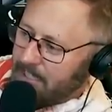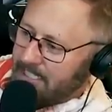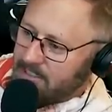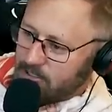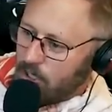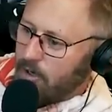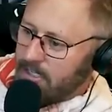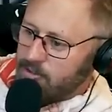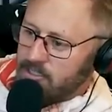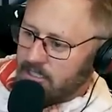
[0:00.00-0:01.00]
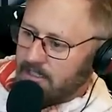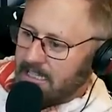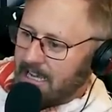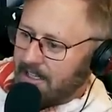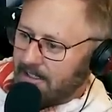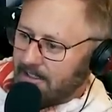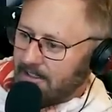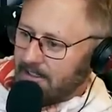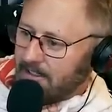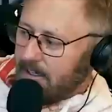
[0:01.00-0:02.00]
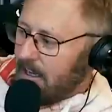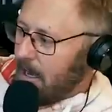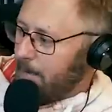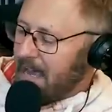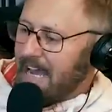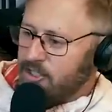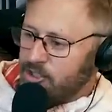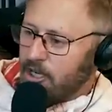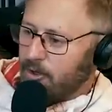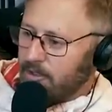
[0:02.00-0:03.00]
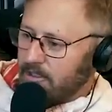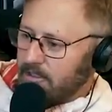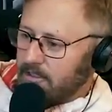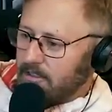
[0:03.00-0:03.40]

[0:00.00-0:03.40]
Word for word: it's so interesting that a bad joke